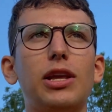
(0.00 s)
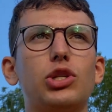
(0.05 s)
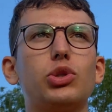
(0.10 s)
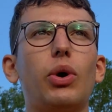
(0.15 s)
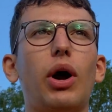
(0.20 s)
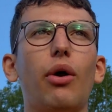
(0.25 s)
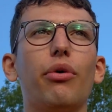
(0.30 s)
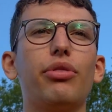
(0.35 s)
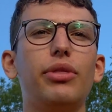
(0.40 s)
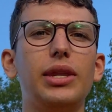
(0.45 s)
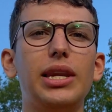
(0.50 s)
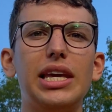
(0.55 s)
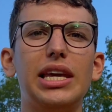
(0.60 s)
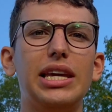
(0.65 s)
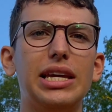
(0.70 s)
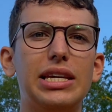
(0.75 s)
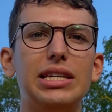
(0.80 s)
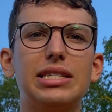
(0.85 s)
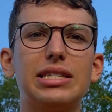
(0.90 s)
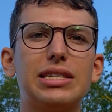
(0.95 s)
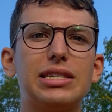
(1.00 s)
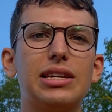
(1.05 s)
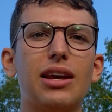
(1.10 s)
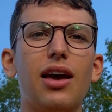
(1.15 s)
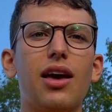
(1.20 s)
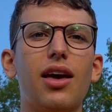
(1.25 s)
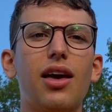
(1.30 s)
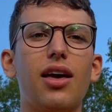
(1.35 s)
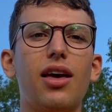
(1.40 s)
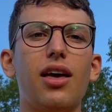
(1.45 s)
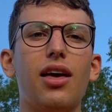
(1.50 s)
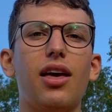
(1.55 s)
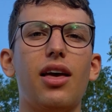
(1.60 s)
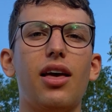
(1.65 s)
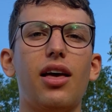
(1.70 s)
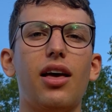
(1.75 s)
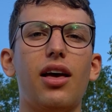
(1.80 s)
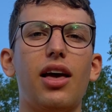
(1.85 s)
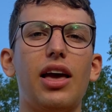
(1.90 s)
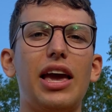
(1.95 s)
health needs,
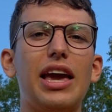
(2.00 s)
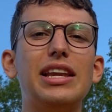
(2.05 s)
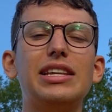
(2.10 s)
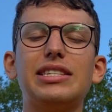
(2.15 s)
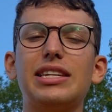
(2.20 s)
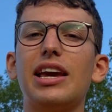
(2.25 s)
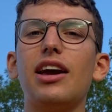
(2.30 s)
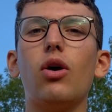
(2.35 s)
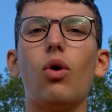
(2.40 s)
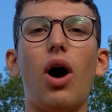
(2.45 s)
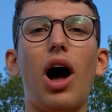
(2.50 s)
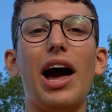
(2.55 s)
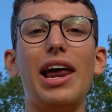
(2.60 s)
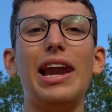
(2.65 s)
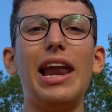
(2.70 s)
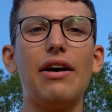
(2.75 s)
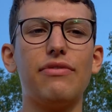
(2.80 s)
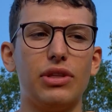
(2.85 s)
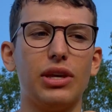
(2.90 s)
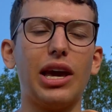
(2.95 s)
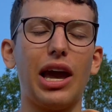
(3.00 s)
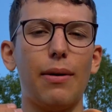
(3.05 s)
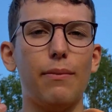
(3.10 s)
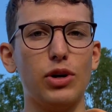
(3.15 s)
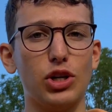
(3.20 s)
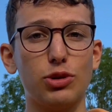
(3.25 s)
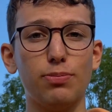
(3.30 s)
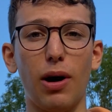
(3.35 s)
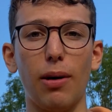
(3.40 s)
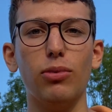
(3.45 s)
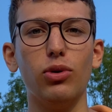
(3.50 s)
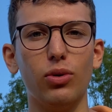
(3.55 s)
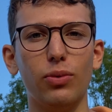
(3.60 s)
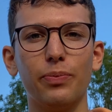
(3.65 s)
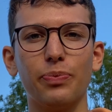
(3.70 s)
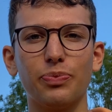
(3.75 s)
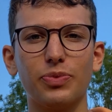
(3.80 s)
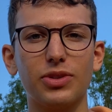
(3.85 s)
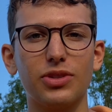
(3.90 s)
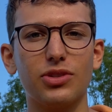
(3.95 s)
until I left the Cambridge bubble.
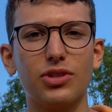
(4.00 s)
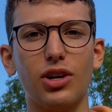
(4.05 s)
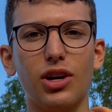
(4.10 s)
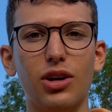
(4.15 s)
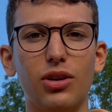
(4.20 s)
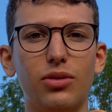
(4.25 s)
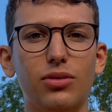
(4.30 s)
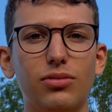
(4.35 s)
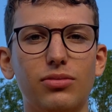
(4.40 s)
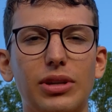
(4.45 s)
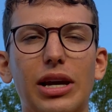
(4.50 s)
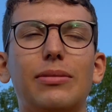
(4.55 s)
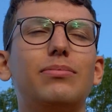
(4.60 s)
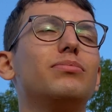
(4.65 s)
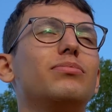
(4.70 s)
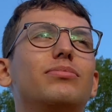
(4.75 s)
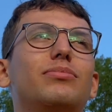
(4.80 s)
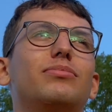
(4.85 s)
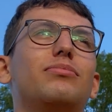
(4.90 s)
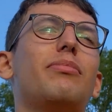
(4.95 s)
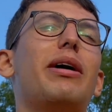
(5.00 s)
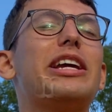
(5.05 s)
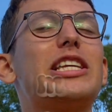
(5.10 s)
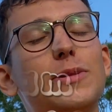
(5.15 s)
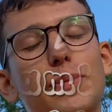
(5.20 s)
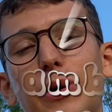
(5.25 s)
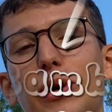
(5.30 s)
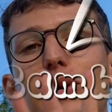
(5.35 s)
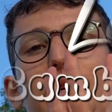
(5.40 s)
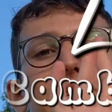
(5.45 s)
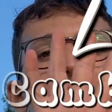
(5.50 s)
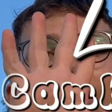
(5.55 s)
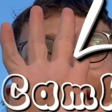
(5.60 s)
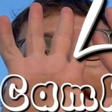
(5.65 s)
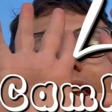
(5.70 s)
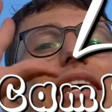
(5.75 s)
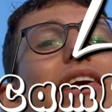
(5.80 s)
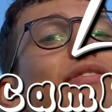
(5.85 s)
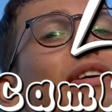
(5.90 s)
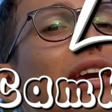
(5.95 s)
So yeah, my experience
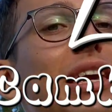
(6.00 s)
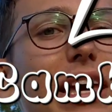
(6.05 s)
leaving